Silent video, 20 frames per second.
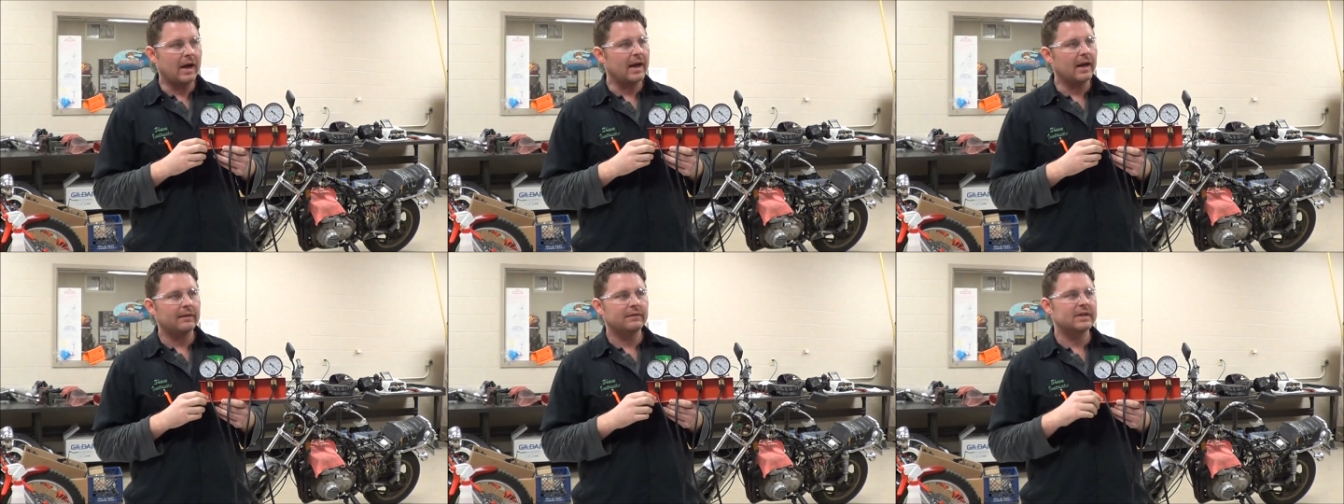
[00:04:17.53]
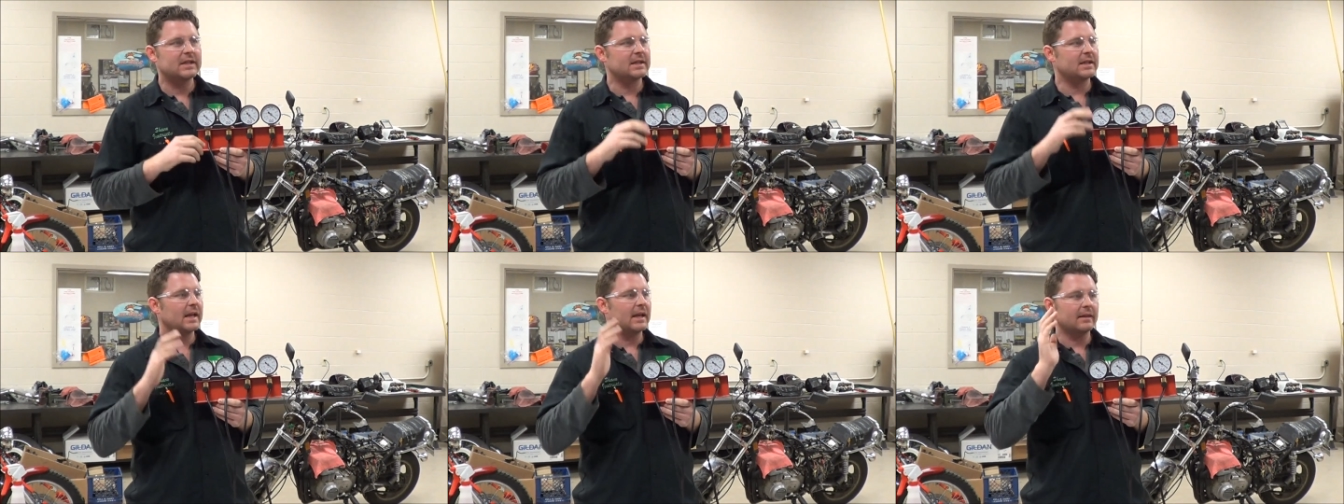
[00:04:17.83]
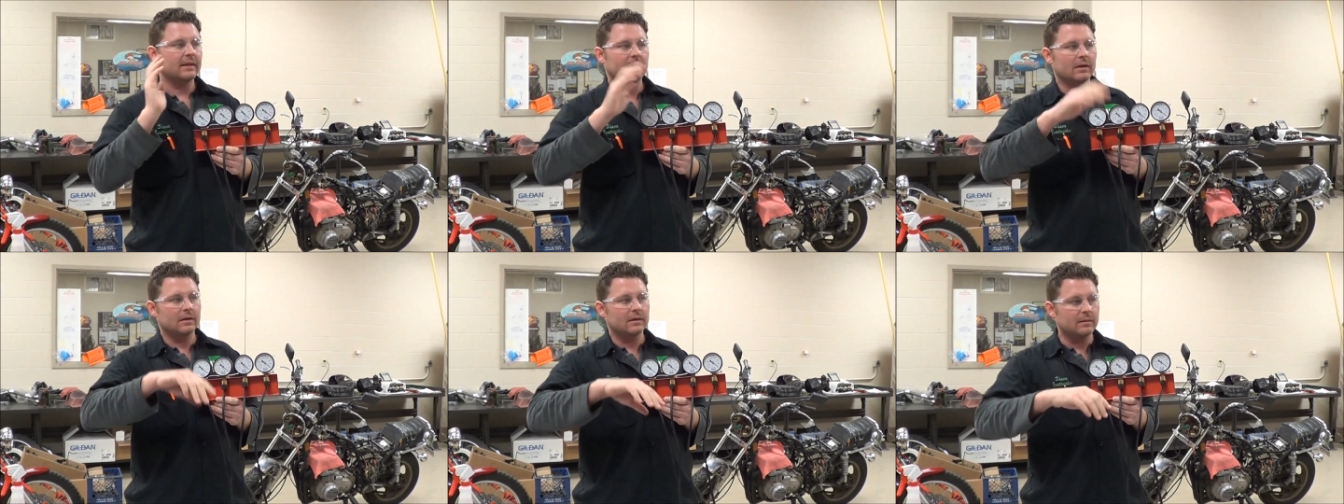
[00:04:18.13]
I've
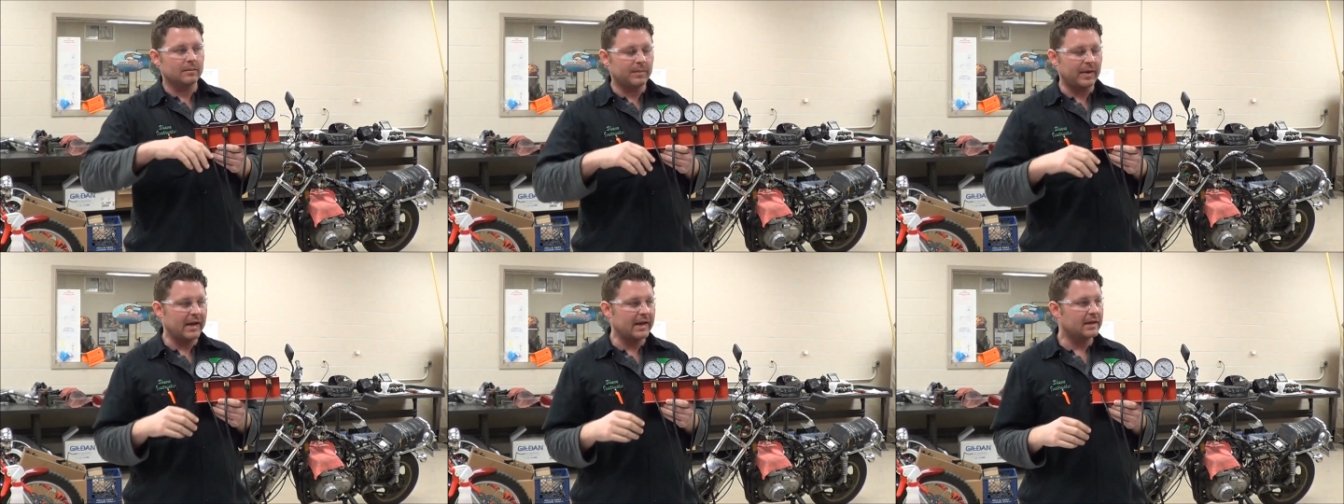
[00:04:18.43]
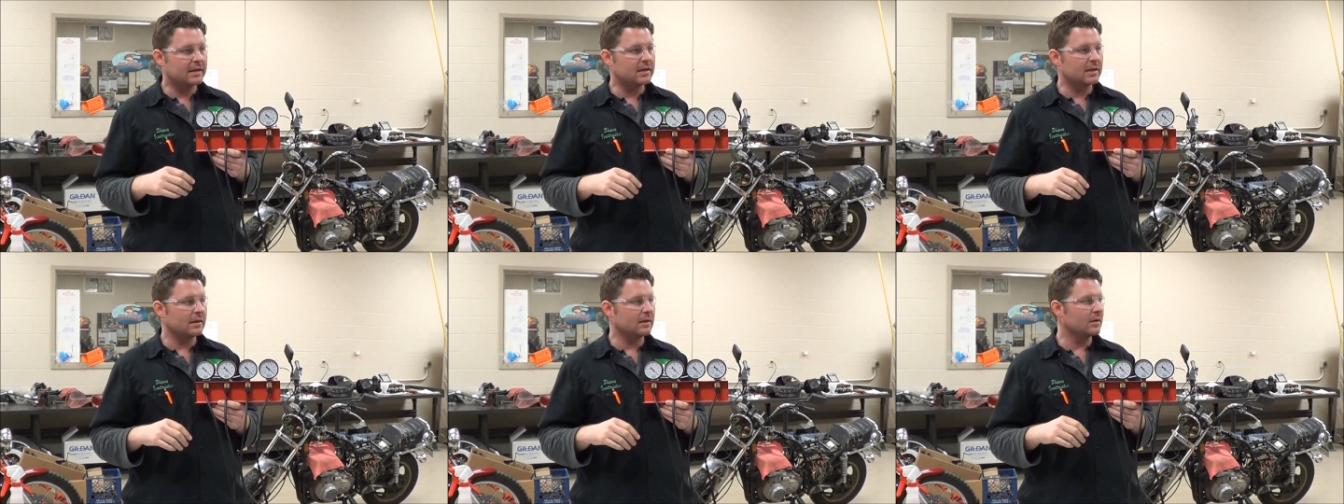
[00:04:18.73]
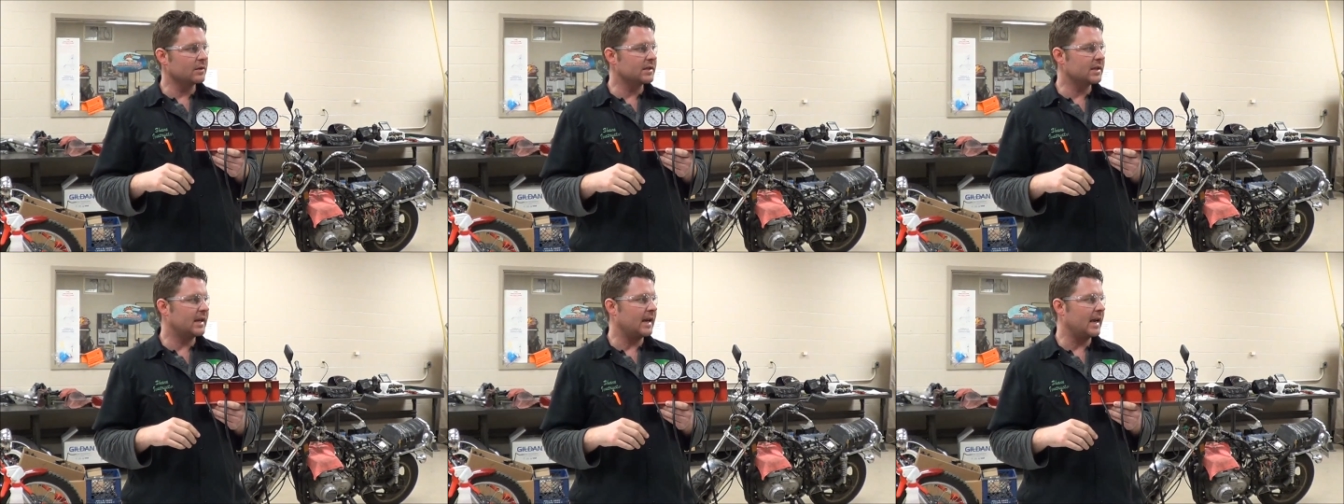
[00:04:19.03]
set the bike to
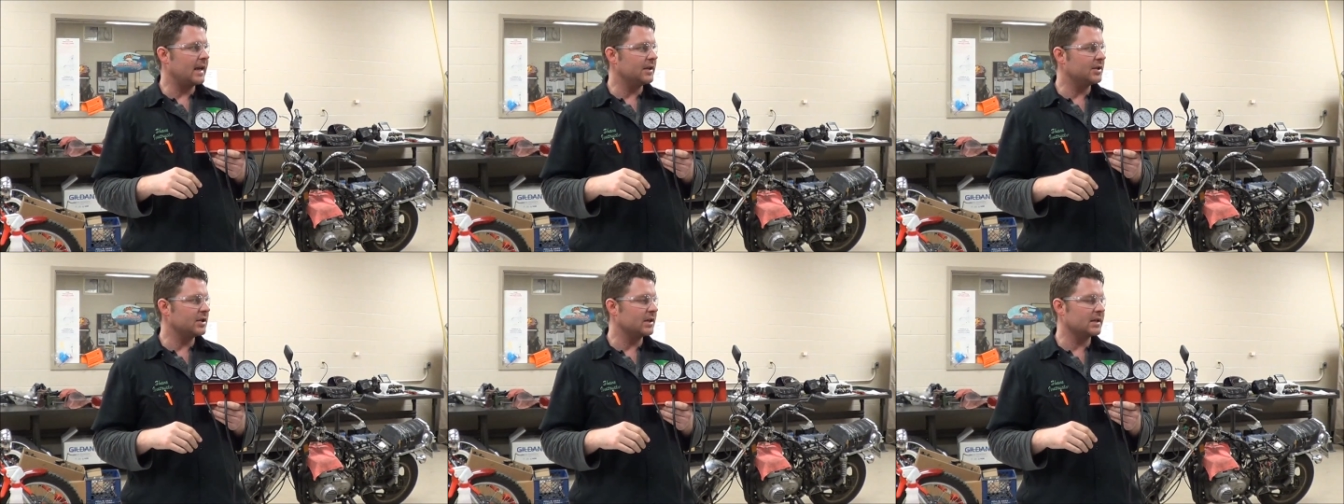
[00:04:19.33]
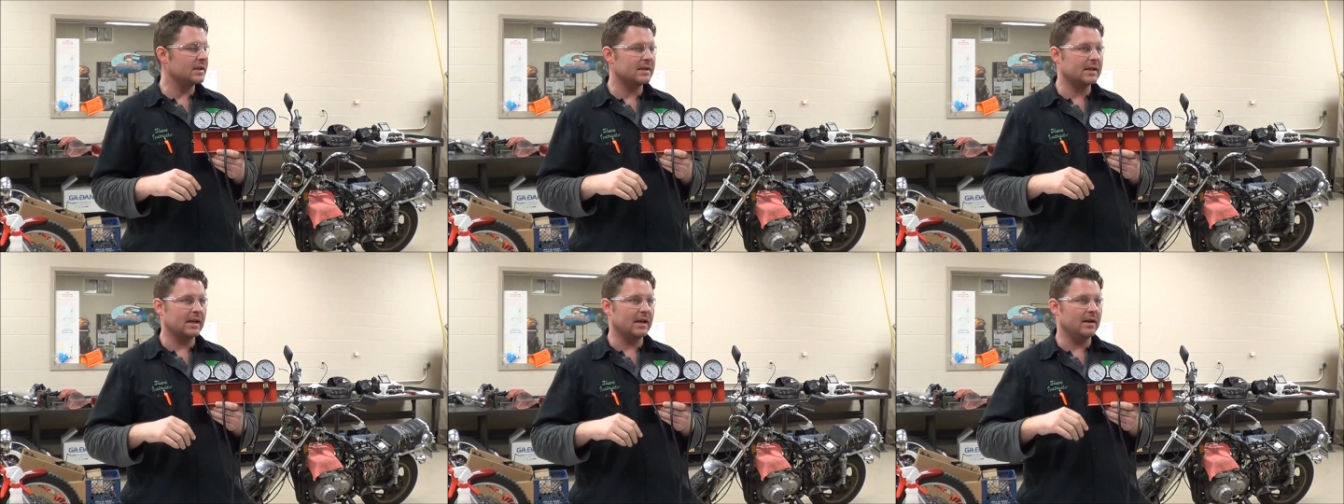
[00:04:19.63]
those gauges,